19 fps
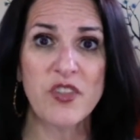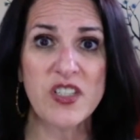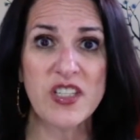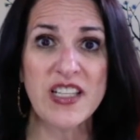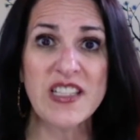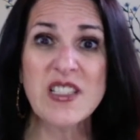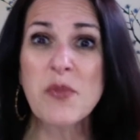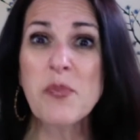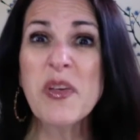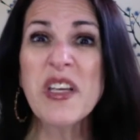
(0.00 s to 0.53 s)

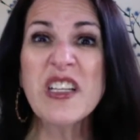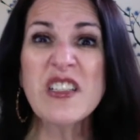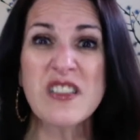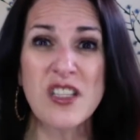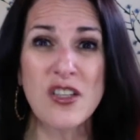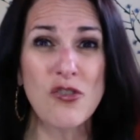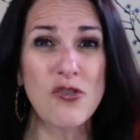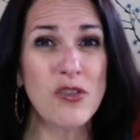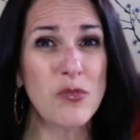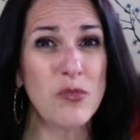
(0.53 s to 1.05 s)
So that's the biggest
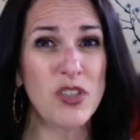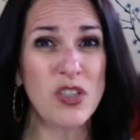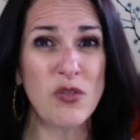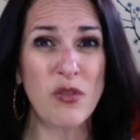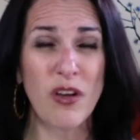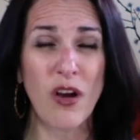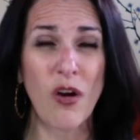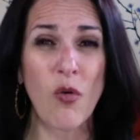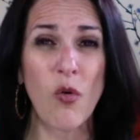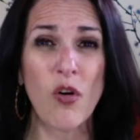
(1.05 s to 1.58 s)
thing you can be
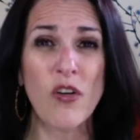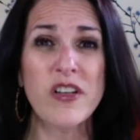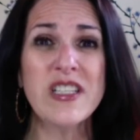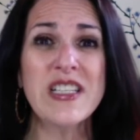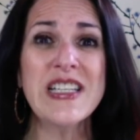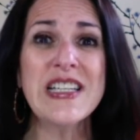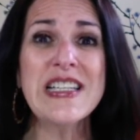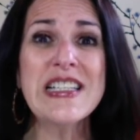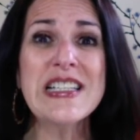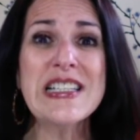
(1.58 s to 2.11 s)
doing on
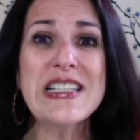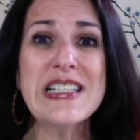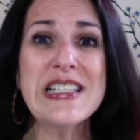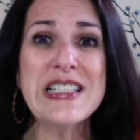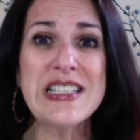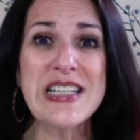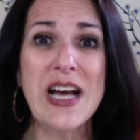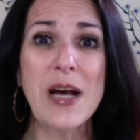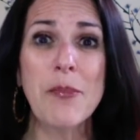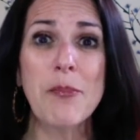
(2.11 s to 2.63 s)
quarantine
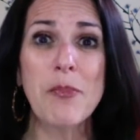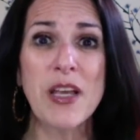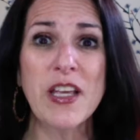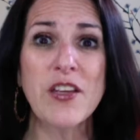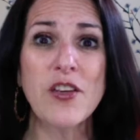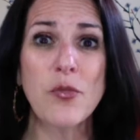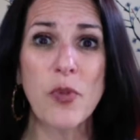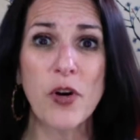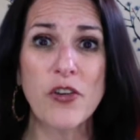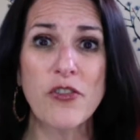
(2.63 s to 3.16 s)
to stop
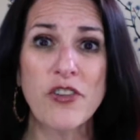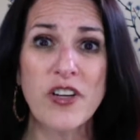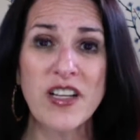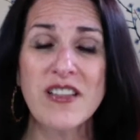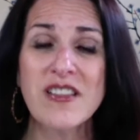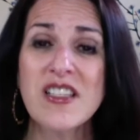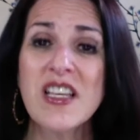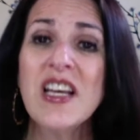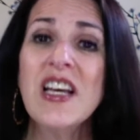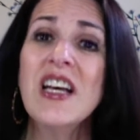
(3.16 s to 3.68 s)
making your partner
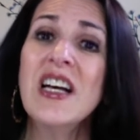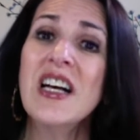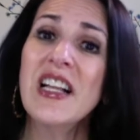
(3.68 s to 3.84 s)
nuts.